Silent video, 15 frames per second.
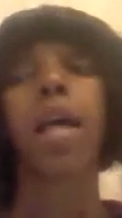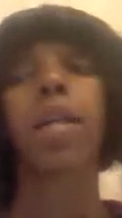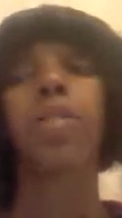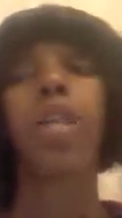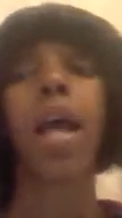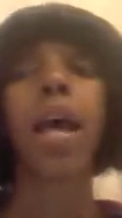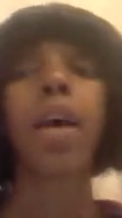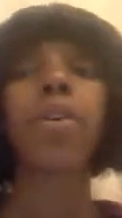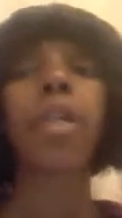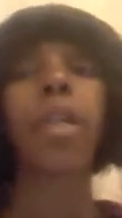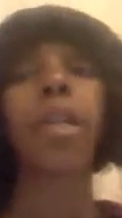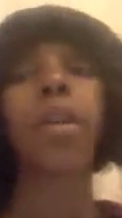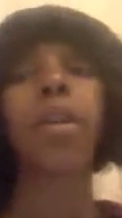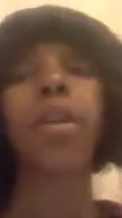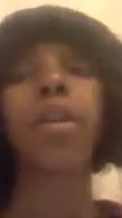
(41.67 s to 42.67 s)
Child
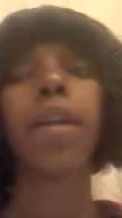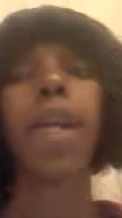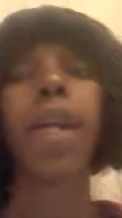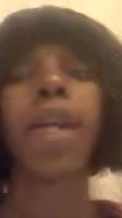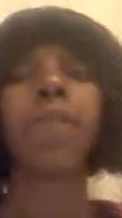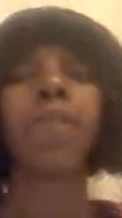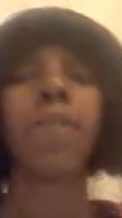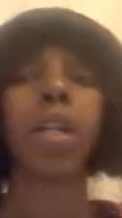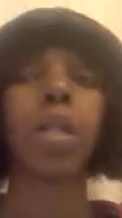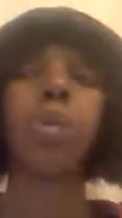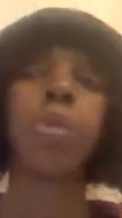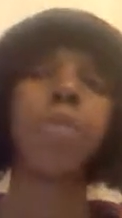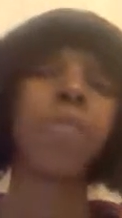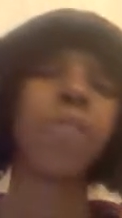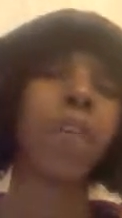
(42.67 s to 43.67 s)
Care and
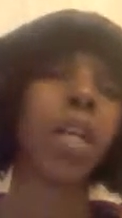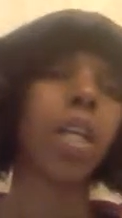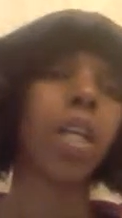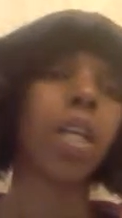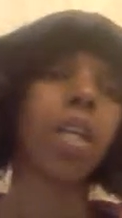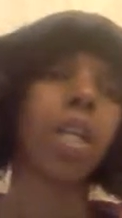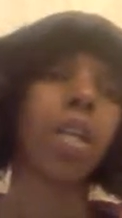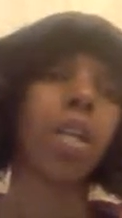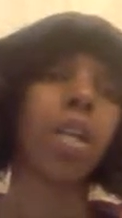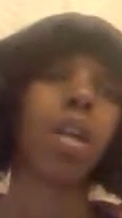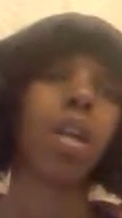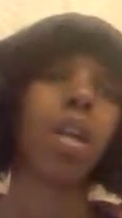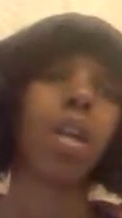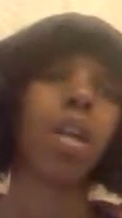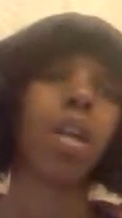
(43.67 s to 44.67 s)
Development Fund.
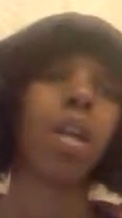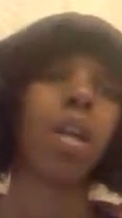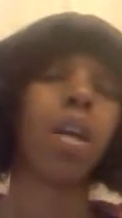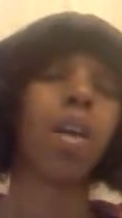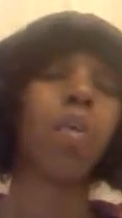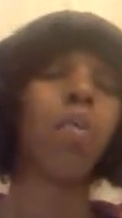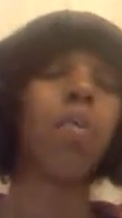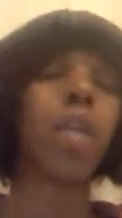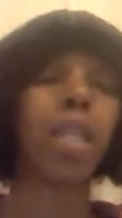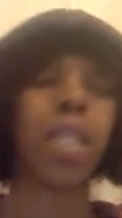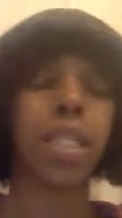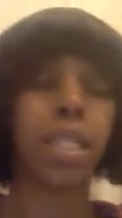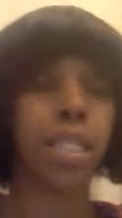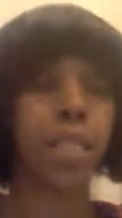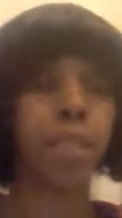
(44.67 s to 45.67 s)
What is
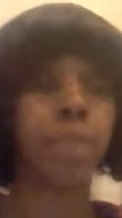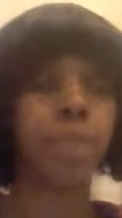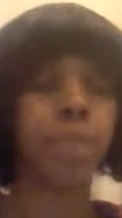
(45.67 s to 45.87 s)
it?